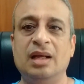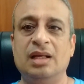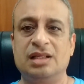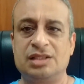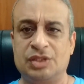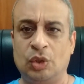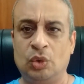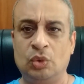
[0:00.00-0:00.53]

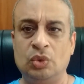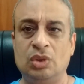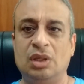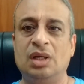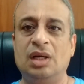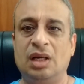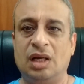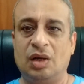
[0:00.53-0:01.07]
So
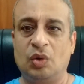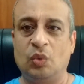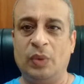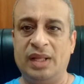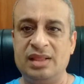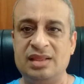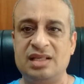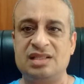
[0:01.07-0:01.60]

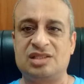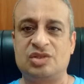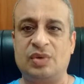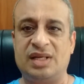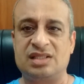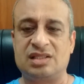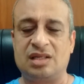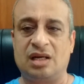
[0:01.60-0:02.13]
when this
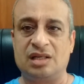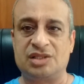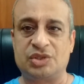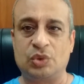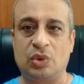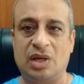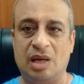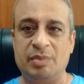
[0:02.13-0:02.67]
stress starts
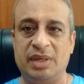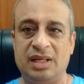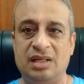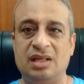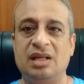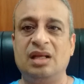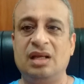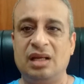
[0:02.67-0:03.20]
to come
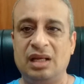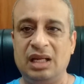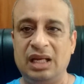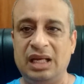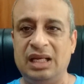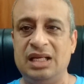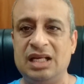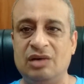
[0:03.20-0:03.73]
in,
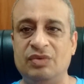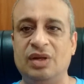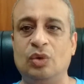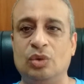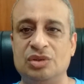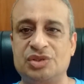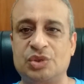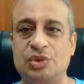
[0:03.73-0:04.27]
India will
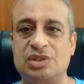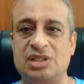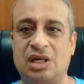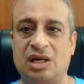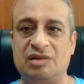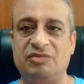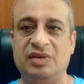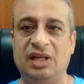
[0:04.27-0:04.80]
also
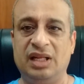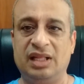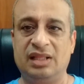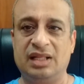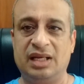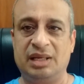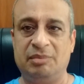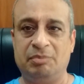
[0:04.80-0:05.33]
start feeling
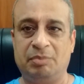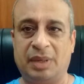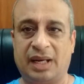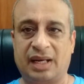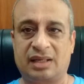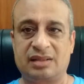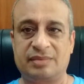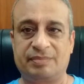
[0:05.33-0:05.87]
the
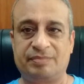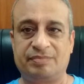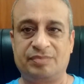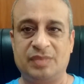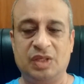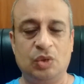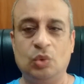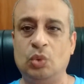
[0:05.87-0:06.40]
impact.
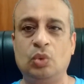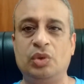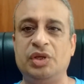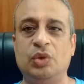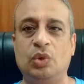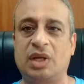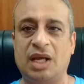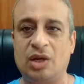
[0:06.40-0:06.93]

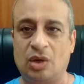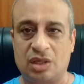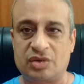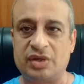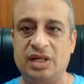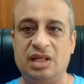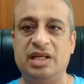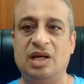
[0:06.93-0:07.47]
You cannot
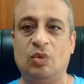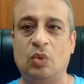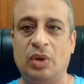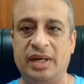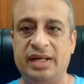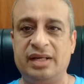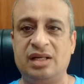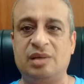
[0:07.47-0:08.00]
really
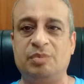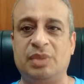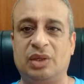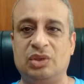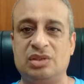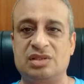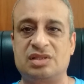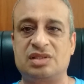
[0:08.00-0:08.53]
avoid it
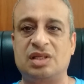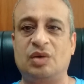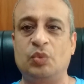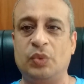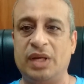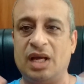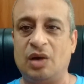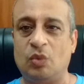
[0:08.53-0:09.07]
because
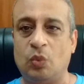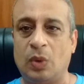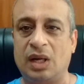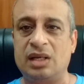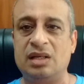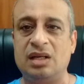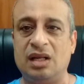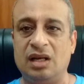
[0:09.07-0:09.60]
we are
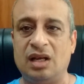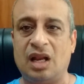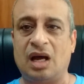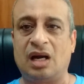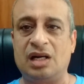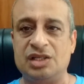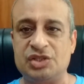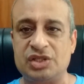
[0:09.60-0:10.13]
one
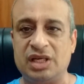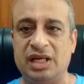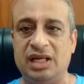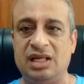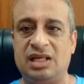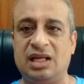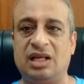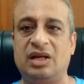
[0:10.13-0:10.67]
large
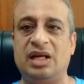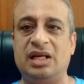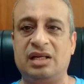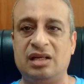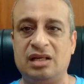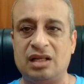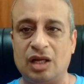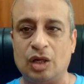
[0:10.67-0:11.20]

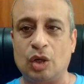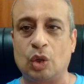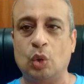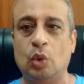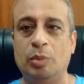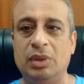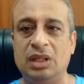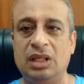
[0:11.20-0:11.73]
integrated
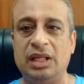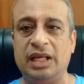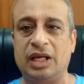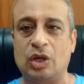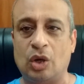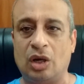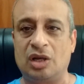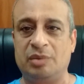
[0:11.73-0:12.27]
global
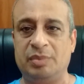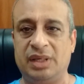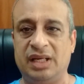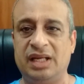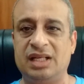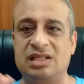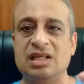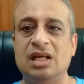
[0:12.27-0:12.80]

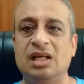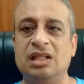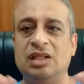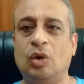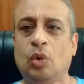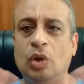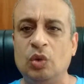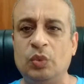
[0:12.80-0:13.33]
economy.
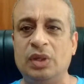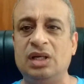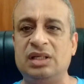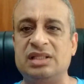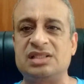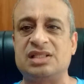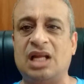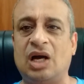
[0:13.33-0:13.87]
The whole world
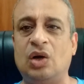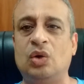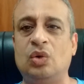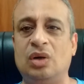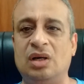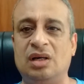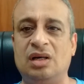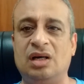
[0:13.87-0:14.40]
is now
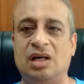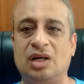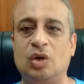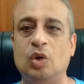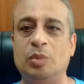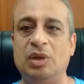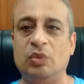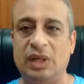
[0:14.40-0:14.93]
a
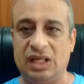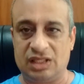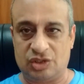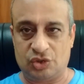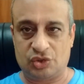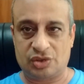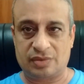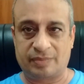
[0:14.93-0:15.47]
global
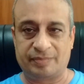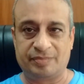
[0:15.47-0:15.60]
village.